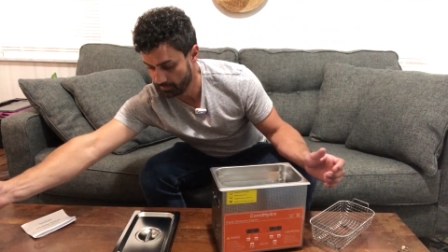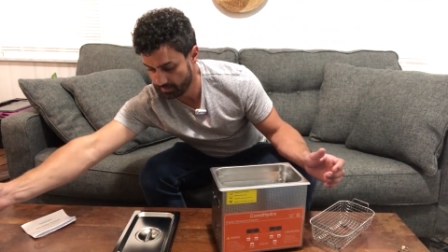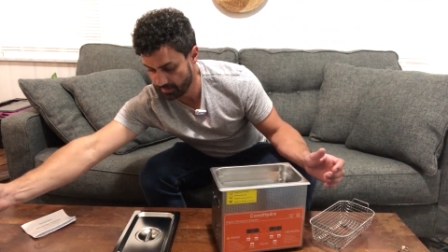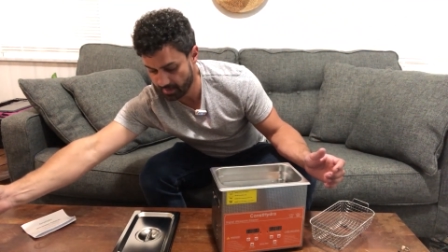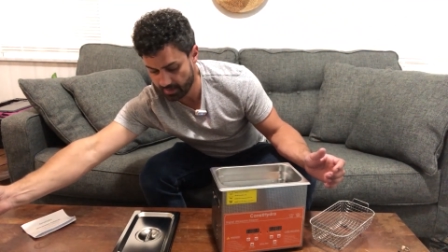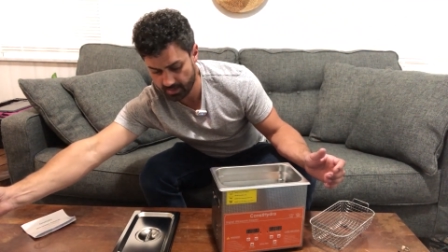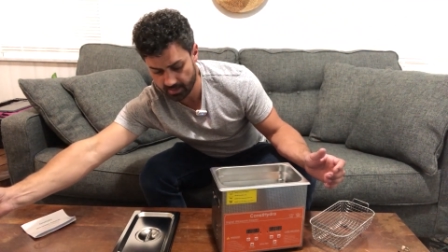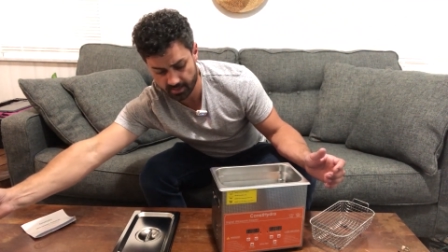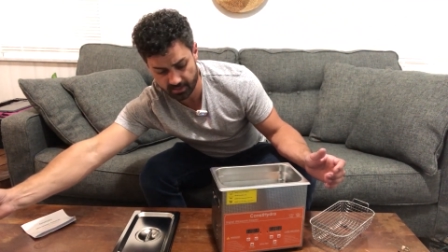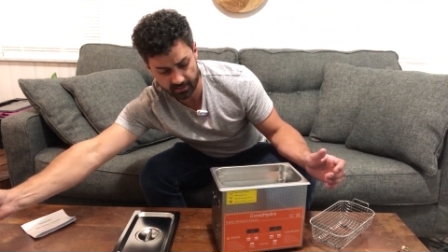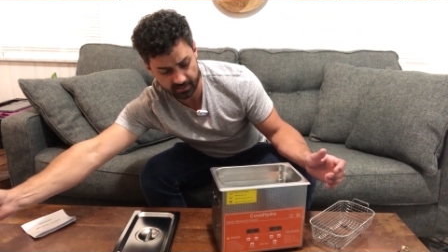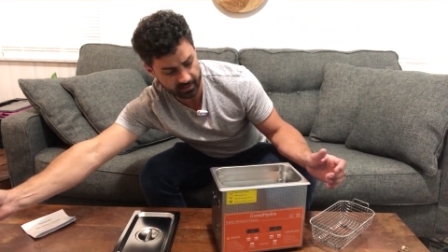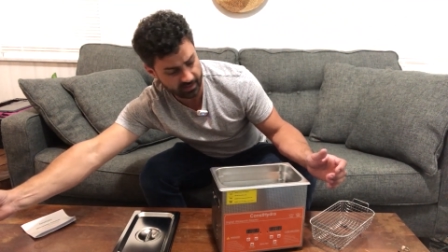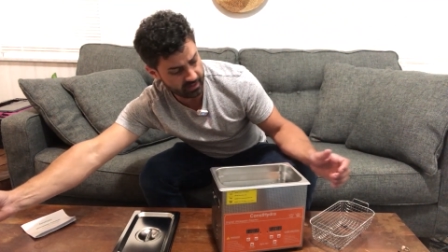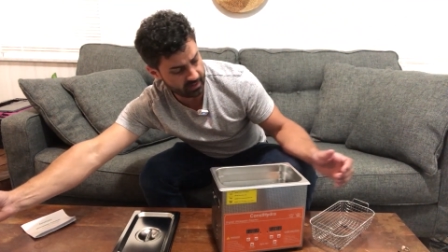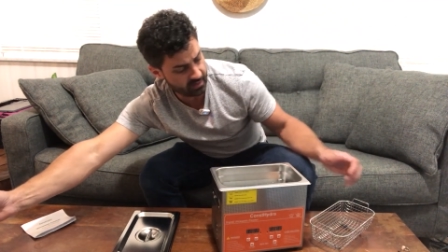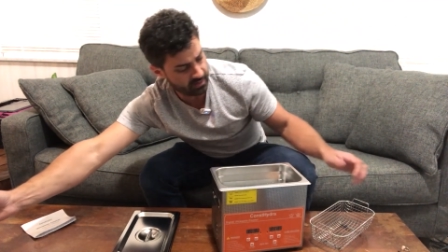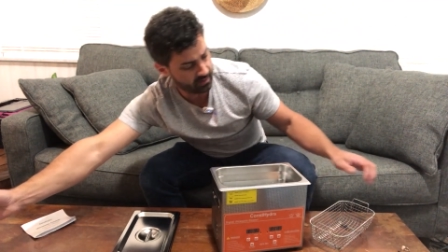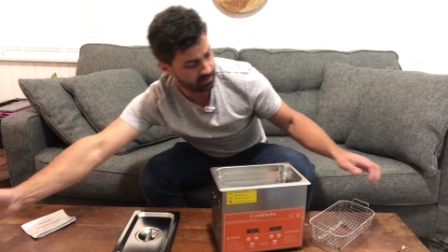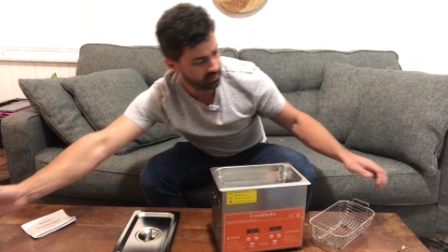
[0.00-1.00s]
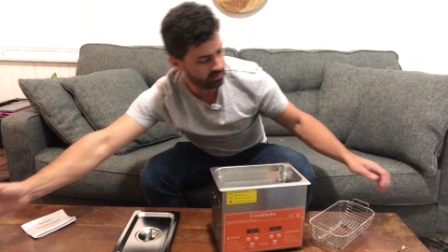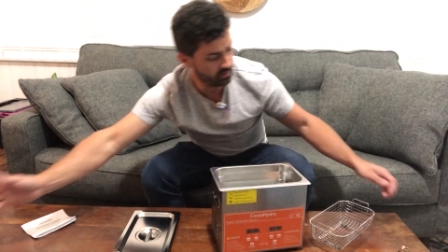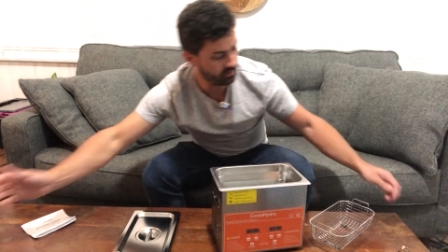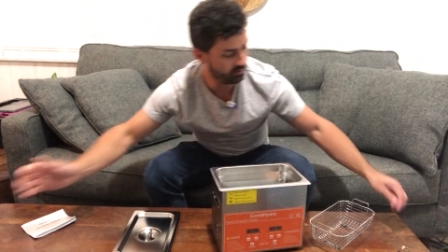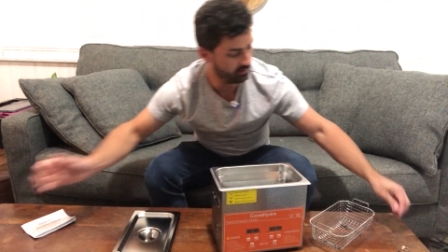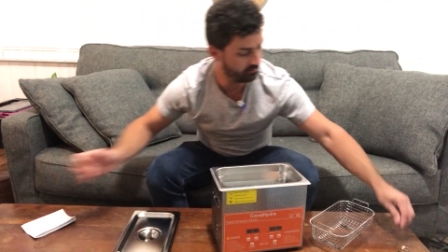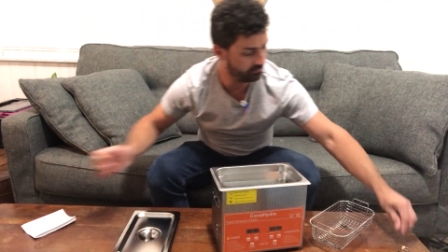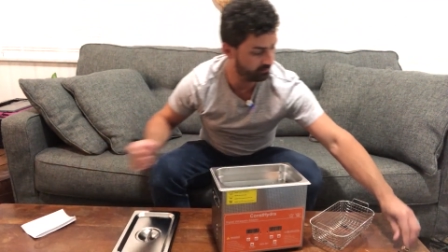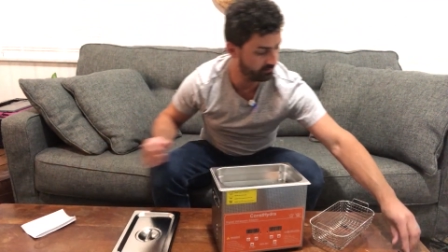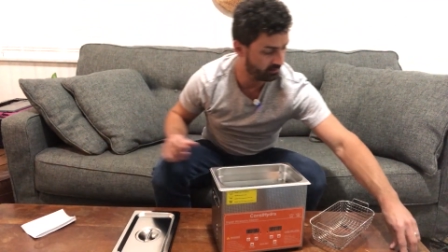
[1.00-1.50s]
And I
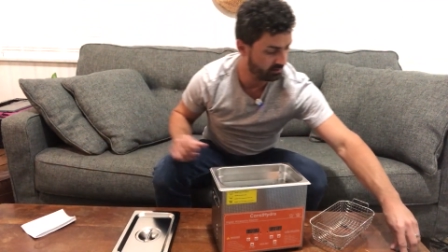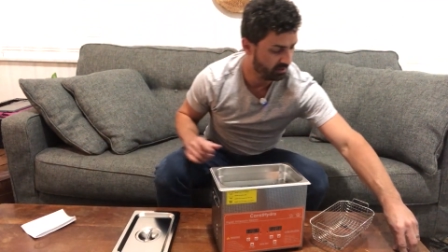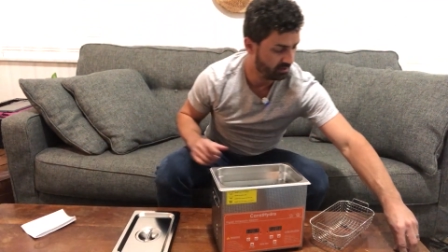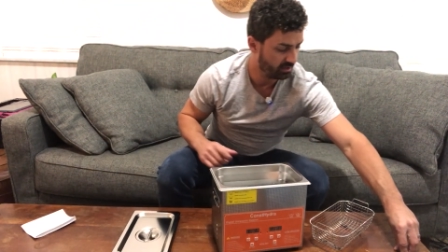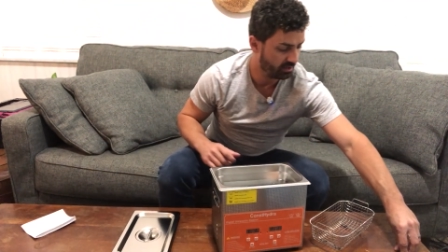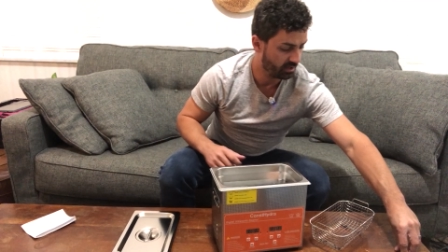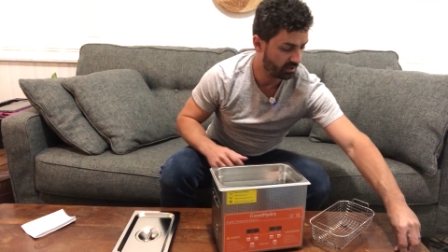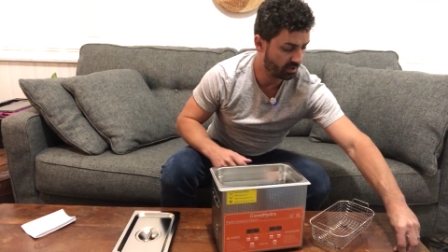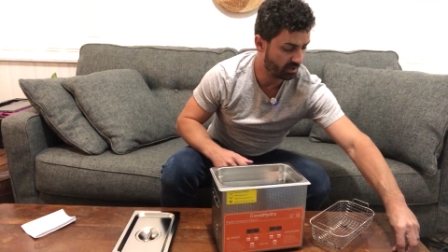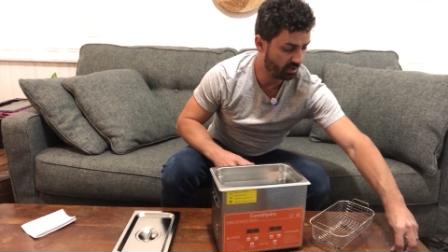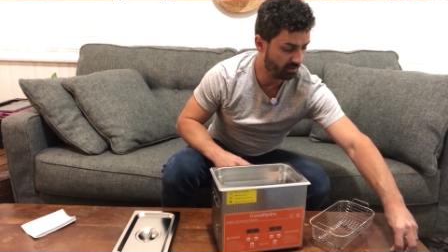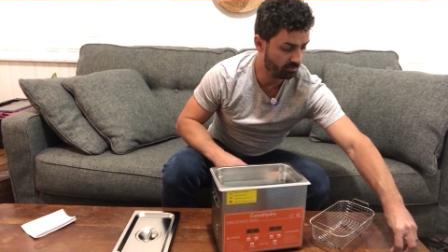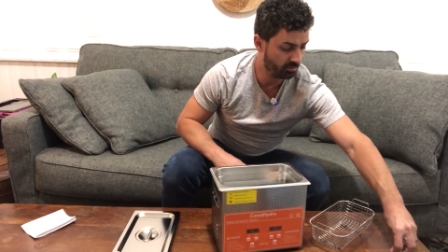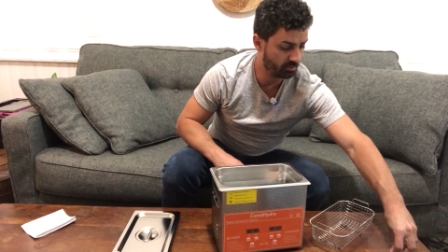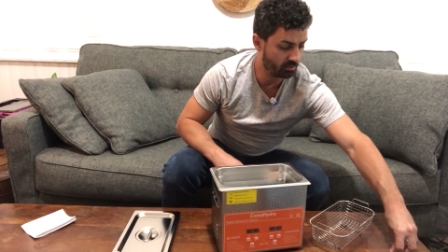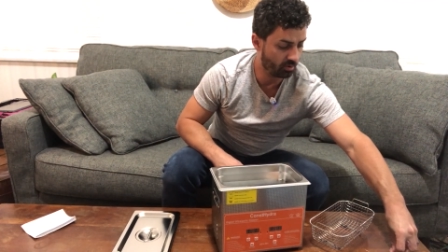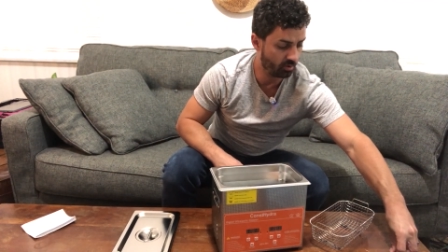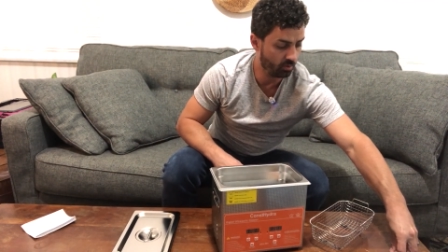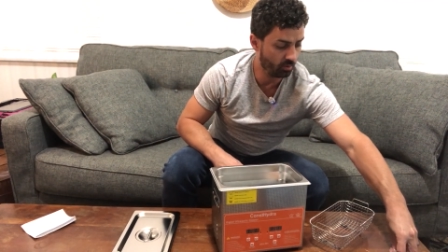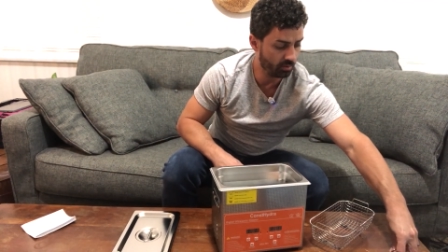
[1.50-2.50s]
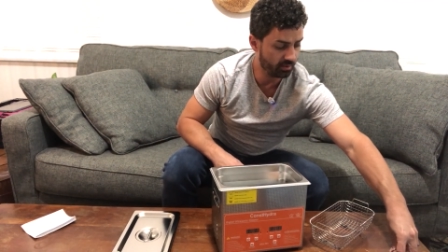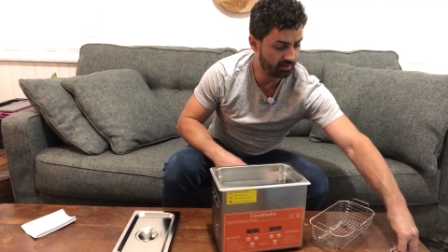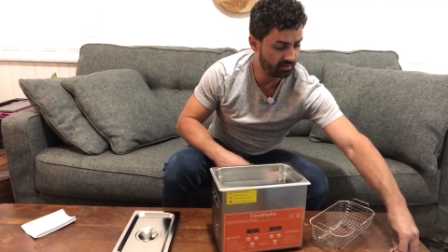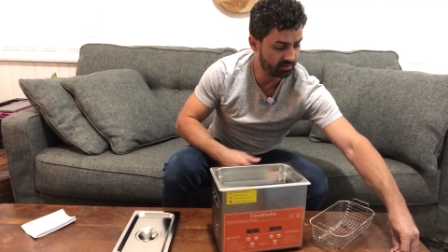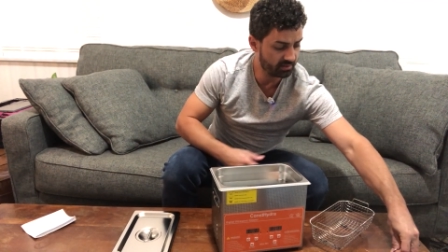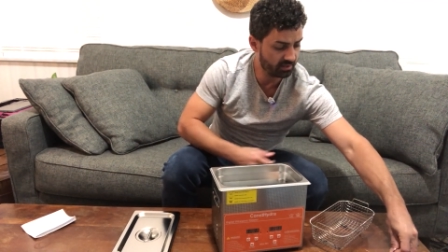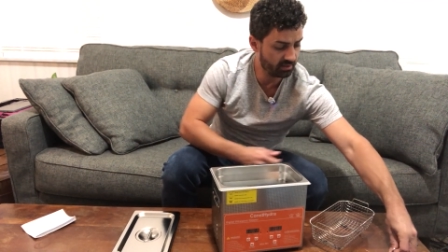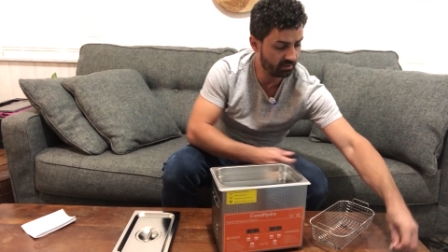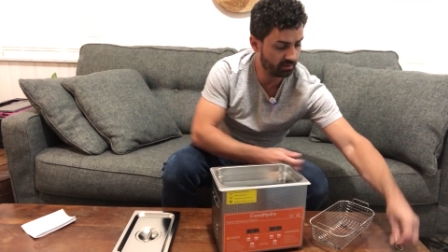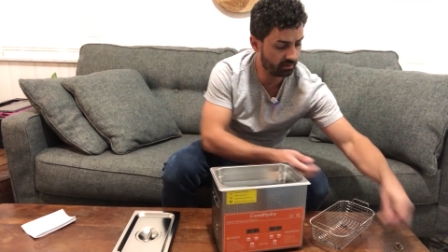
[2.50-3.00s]
have a couple
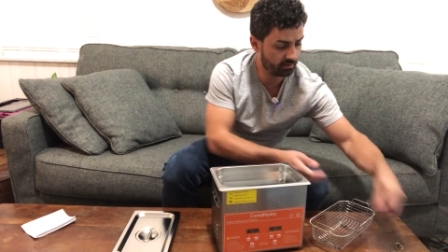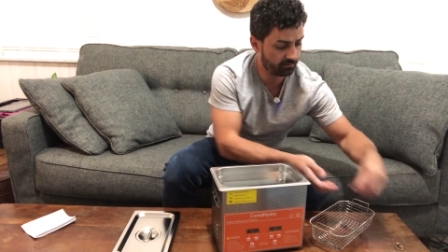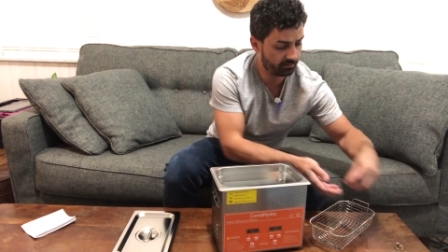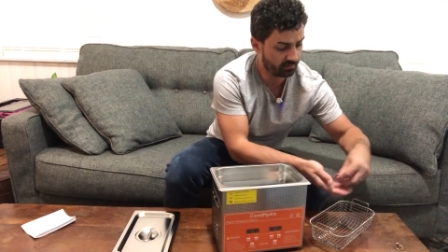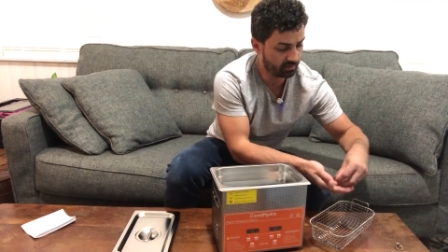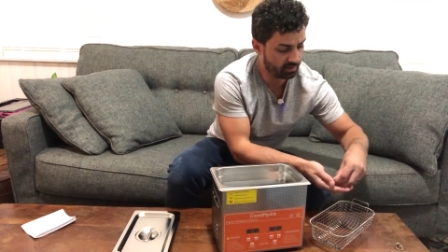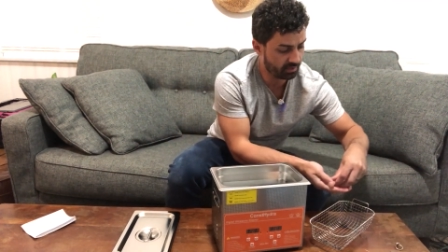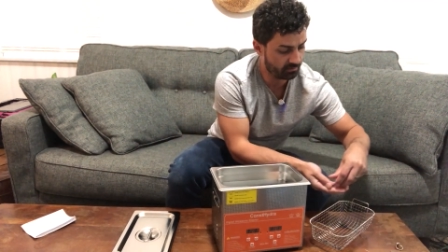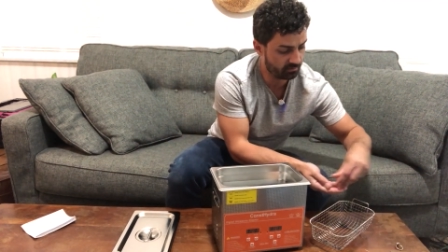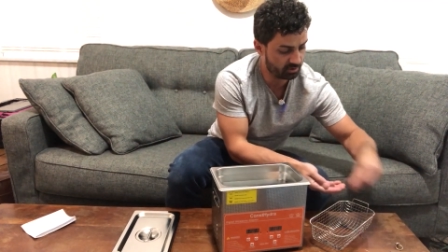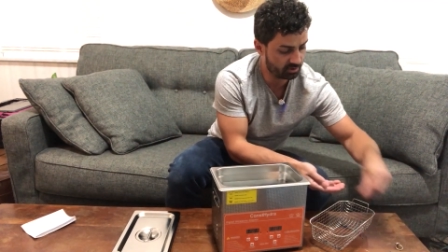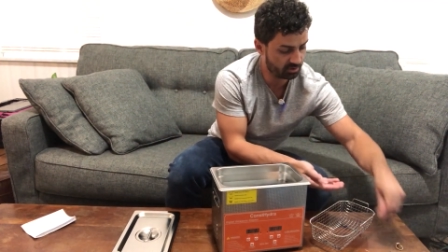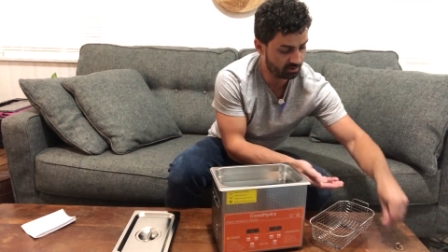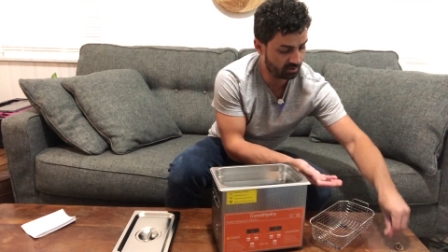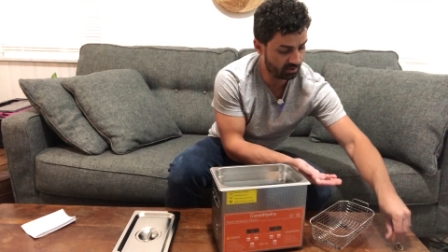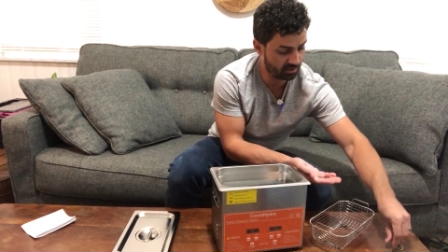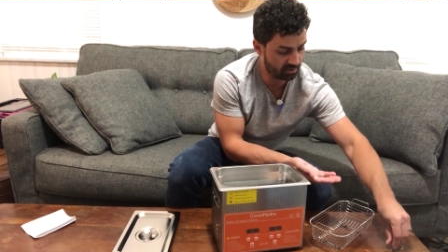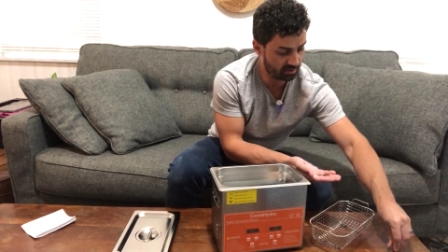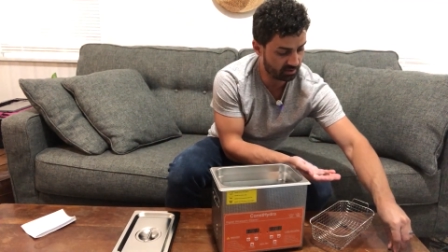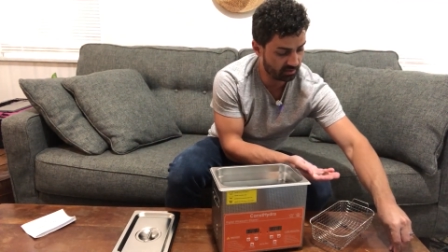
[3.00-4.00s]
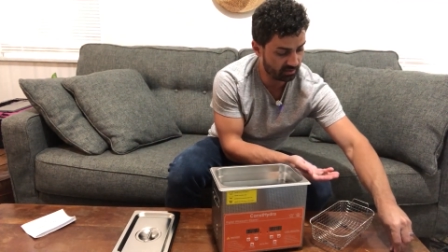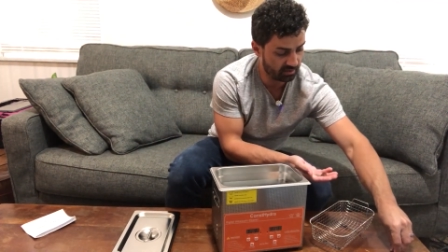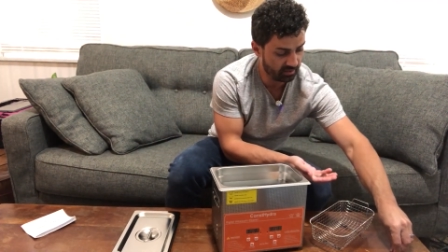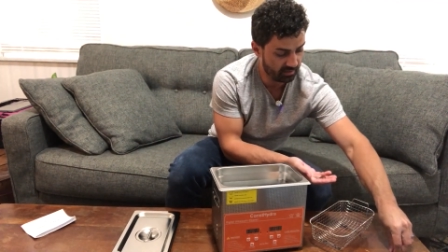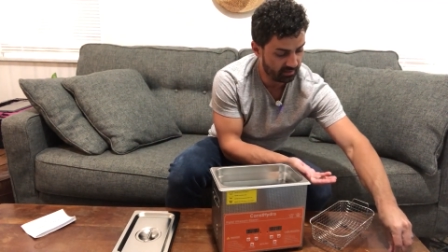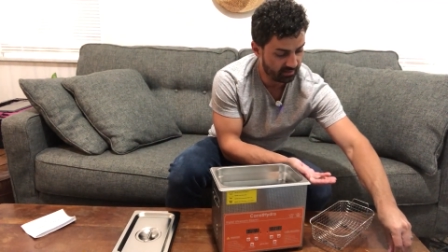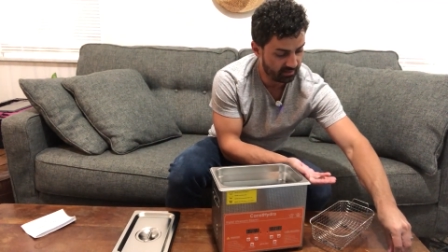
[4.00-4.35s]
coins here for demonstration